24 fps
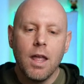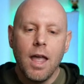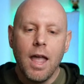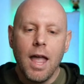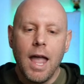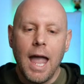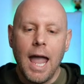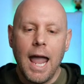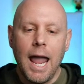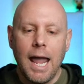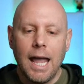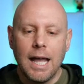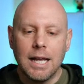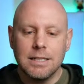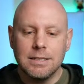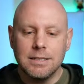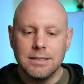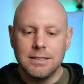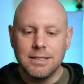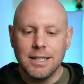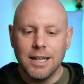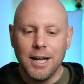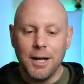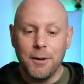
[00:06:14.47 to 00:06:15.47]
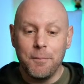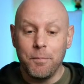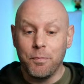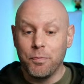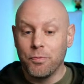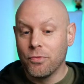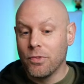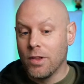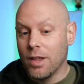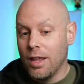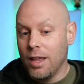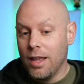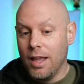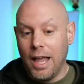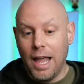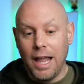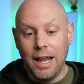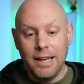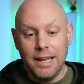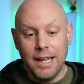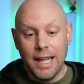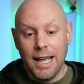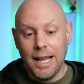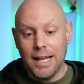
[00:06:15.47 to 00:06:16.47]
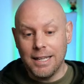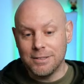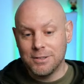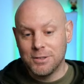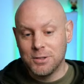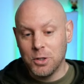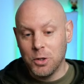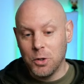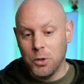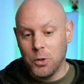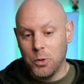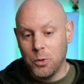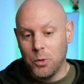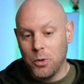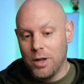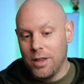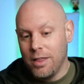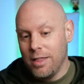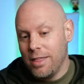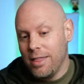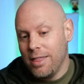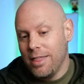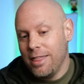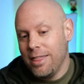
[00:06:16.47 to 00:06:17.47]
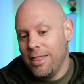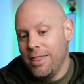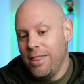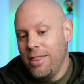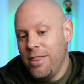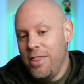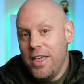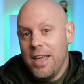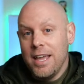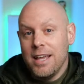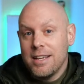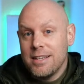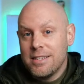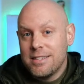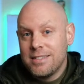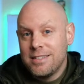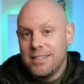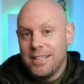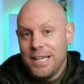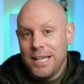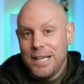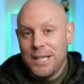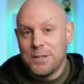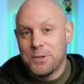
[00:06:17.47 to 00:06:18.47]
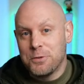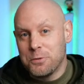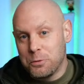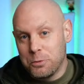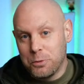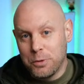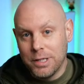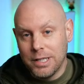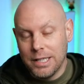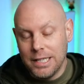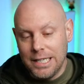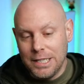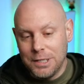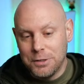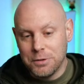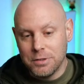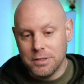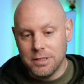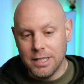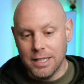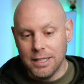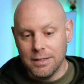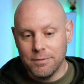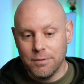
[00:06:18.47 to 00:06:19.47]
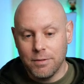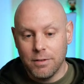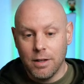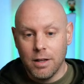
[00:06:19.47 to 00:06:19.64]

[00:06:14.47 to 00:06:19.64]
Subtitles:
And yeah, so this is really interesting.